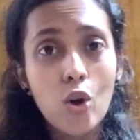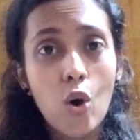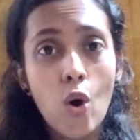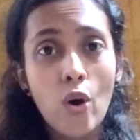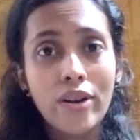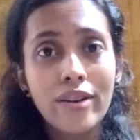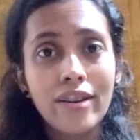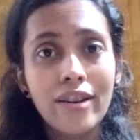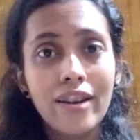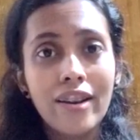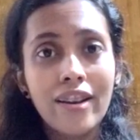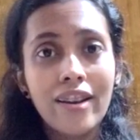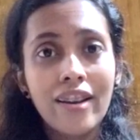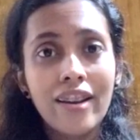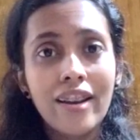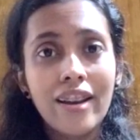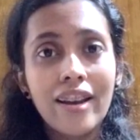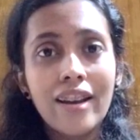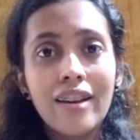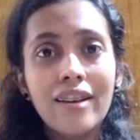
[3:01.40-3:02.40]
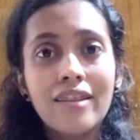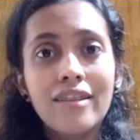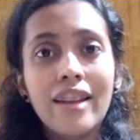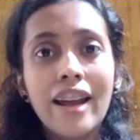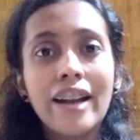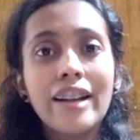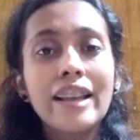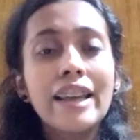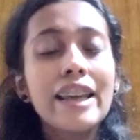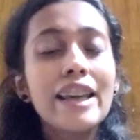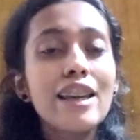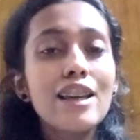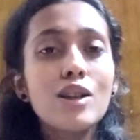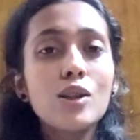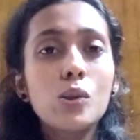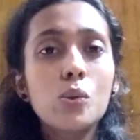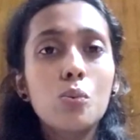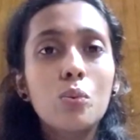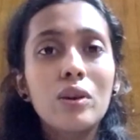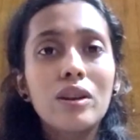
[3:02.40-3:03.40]
God that He
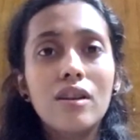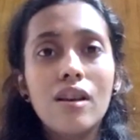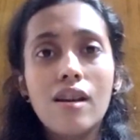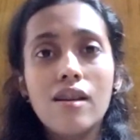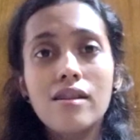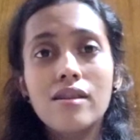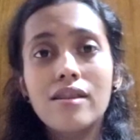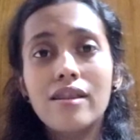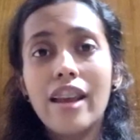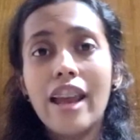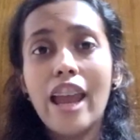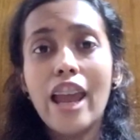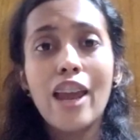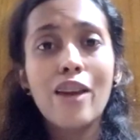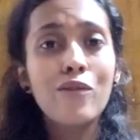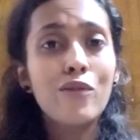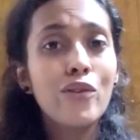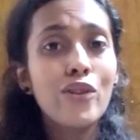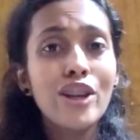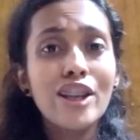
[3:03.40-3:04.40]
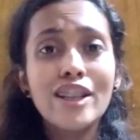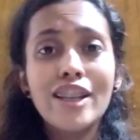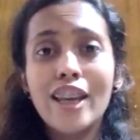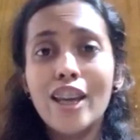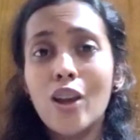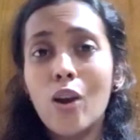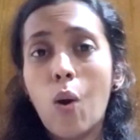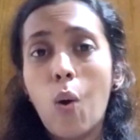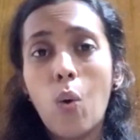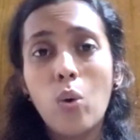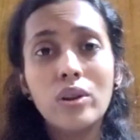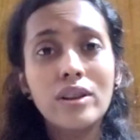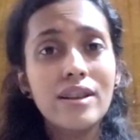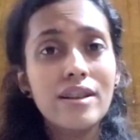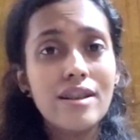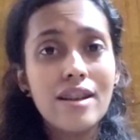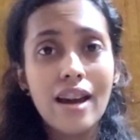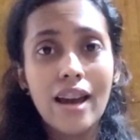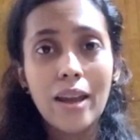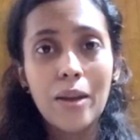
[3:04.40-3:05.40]
is with us every day, all
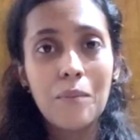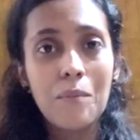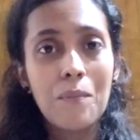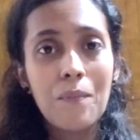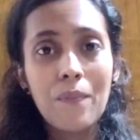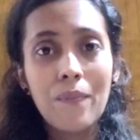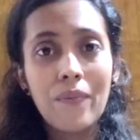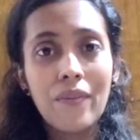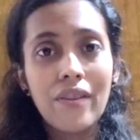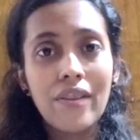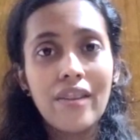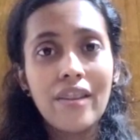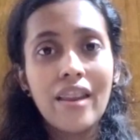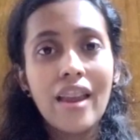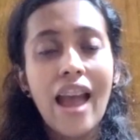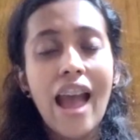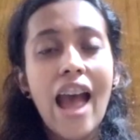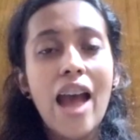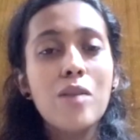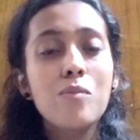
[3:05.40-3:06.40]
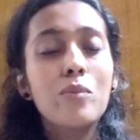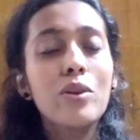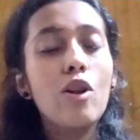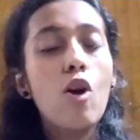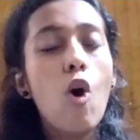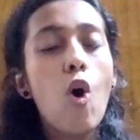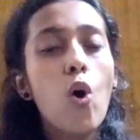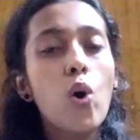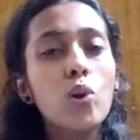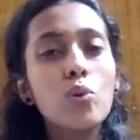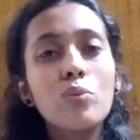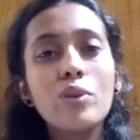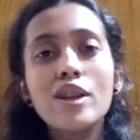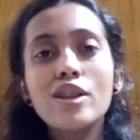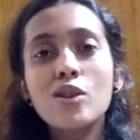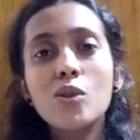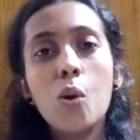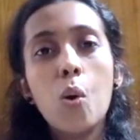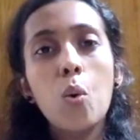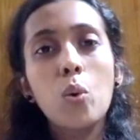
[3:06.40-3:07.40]
the time, and will
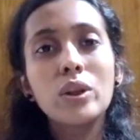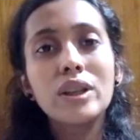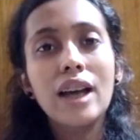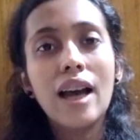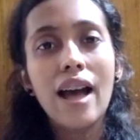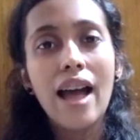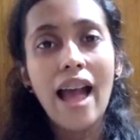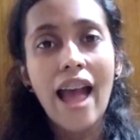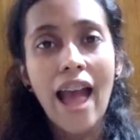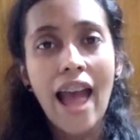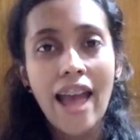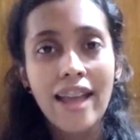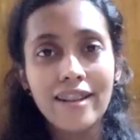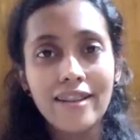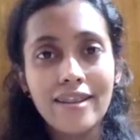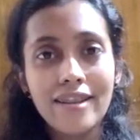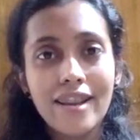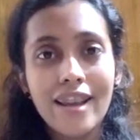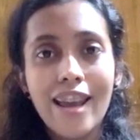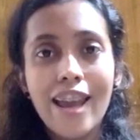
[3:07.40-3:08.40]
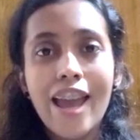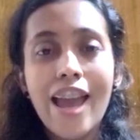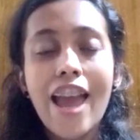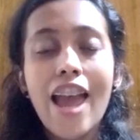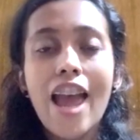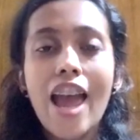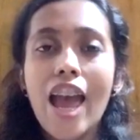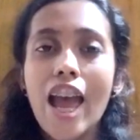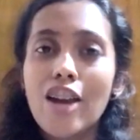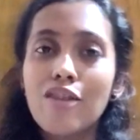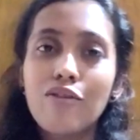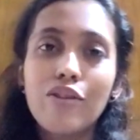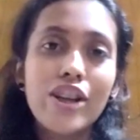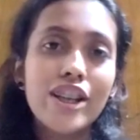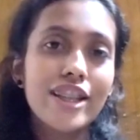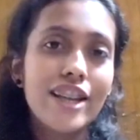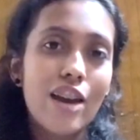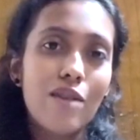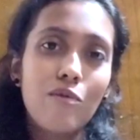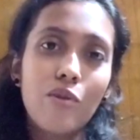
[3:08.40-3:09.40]
always hold our hand
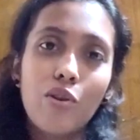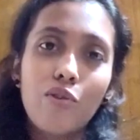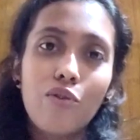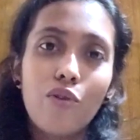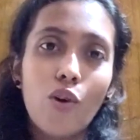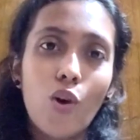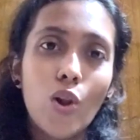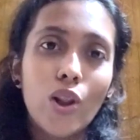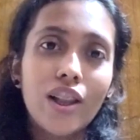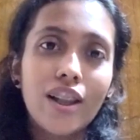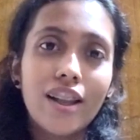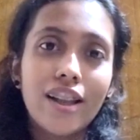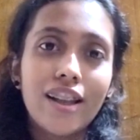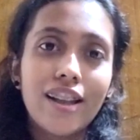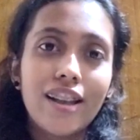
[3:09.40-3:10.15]
every time we fall.